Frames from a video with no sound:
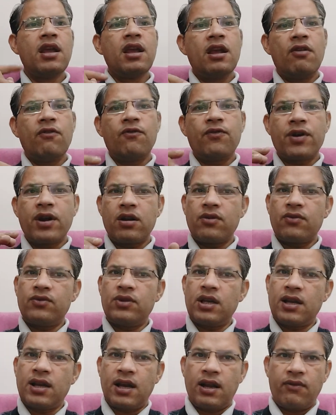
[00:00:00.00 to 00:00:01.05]
in front of the
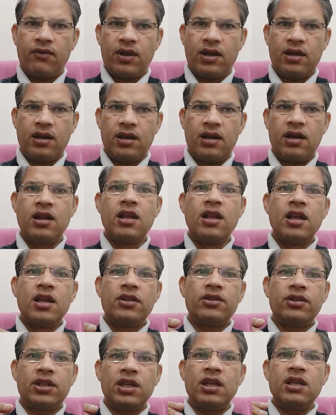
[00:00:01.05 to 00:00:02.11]
clavicle.
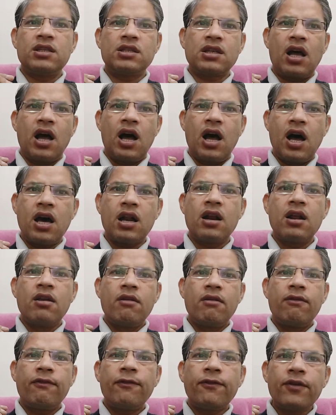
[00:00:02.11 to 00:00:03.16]
These are
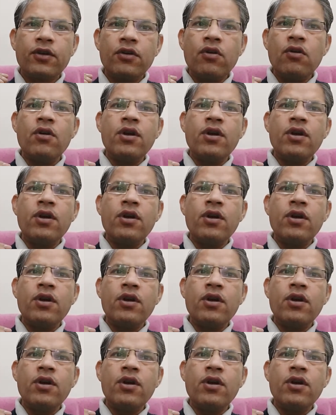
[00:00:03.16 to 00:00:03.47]
few